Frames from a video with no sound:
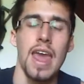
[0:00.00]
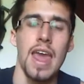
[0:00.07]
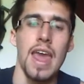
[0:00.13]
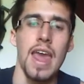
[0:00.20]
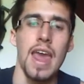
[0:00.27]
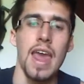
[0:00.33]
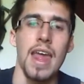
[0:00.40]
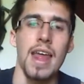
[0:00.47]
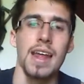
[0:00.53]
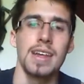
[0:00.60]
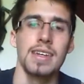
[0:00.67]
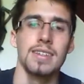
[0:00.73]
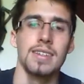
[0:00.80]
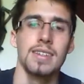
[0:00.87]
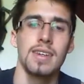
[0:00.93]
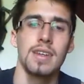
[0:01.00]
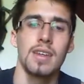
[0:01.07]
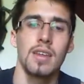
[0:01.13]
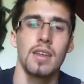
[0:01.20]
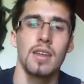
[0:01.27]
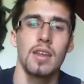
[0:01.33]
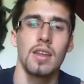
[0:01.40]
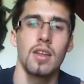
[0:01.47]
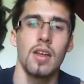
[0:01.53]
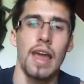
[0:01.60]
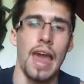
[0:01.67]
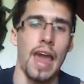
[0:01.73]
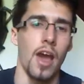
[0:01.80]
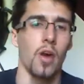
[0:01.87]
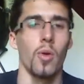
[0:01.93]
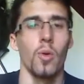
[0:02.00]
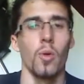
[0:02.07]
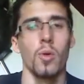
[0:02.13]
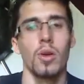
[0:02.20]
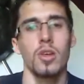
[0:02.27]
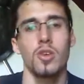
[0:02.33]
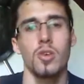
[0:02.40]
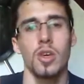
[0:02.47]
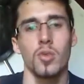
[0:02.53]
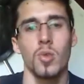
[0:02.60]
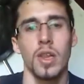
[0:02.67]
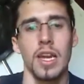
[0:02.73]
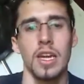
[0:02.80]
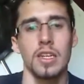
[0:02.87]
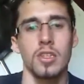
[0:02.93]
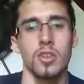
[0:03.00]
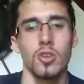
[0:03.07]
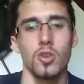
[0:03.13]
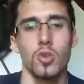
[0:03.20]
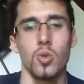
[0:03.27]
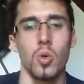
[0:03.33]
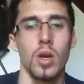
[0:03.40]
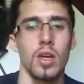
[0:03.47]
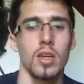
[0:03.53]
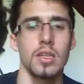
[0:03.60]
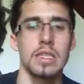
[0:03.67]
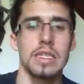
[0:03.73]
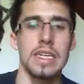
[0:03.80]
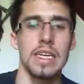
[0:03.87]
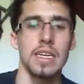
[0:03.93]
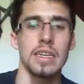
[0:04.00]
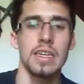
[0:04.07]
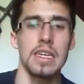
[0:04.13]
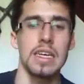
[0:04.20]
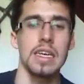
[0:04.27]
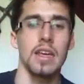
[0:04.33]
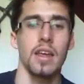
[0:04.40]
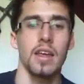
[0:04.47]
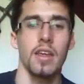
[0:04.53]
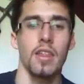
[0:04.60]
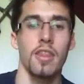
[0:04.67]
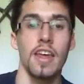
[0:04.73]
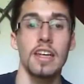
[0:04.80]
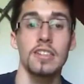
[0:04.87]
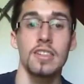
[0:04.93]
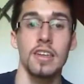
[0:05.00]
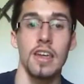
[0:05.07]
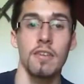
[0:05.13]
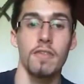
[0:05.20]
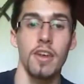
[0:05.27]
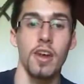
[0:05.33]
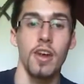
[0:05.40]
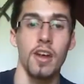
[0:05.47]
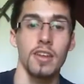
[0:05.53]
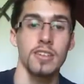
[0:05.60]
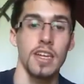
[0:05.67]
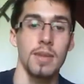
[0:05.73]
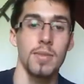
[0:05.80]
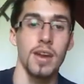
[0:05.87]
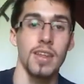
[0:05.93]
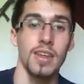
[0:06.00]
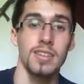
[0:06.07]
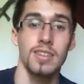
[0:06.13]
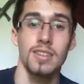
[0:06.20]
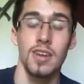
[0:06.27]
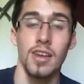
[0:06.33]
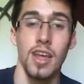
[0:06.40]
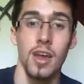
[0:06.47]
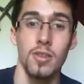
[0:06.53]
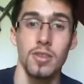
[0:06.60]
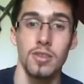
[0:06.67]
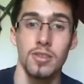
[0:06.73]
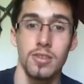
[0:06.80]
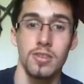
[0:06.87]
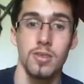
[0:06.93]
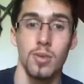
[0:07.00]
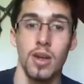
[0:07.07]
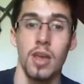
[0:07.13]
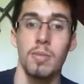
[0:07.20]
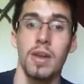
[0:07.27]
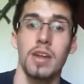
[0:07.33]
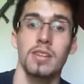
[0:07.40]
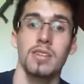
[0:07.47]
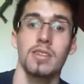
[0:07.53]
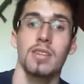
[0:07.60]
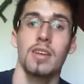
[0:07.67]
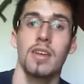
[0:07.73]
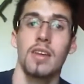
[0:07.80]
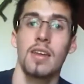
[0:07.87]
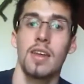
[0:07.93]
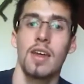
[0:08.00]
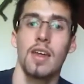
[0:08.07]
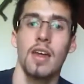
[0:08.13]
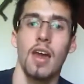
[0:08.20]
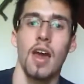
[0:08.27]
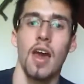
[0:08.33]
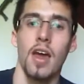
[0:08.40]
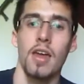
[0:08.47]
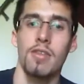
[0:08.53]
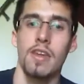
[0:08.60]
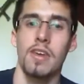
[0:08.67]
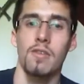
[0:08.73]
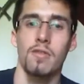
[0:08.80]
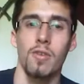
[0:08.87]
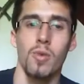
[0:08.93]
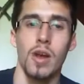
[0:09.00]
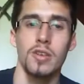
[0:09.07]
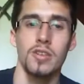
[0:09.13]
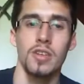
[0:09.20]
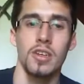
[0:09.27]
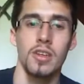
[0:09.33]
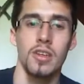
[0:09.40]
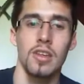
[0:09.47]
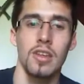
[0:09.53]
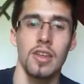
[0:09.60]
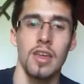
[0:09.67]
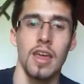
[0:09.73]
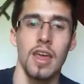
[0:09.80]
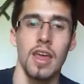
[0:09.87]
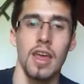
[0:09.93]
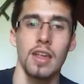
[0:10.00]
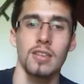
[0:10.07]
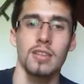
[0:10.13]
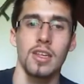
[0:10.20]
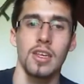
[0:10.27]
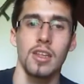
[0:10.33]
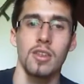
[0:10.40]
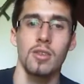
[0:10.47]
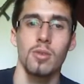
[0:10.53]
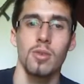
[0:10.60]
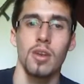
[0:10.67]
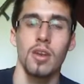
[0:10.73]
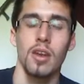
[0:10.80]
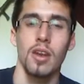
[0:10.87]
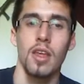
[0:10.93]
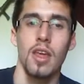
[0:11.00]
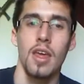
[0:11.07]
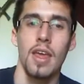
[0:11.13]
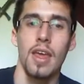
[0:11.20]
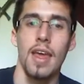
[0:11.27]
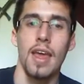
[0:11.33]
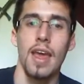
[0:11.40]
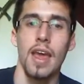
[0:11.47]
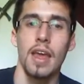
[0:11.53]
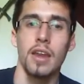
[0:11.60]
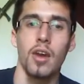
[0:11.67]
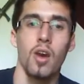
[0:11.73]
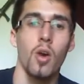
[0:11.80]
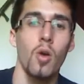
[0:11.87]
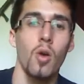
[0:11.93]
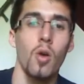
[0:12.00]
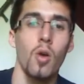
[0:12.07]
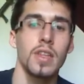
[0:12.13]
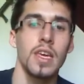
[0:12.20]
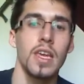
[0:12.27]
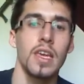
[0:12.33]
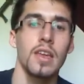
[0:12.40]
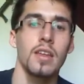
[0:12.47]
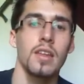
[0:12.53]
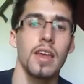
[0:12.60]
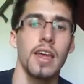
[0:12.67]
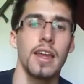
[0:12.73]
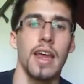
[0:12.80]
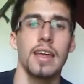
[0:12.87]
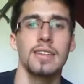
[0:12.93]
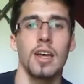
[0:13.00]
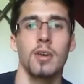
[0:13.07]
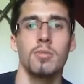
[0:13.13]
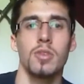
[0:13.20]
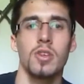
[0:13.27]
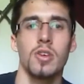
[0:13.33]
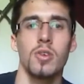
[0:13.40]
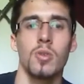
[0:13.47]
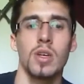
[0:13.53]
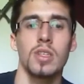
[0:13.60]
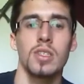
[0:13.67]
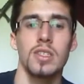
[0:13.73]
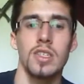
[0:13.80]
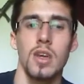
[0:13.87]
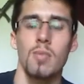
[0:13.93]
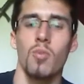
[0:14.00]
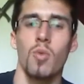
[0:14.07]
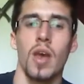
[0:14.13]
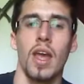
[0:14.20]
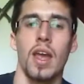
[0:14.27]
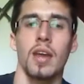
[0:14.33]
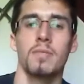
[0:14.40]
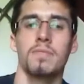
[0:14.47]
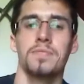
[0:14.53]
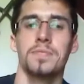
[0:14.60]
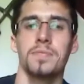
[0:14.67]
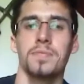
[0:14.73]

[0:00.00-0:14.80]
and how you can relate it to D&D. Thanks if there is anybody that stuck out this 28 minutes. Thank you for watching and sticking through it, and hopefully it has helped you in some way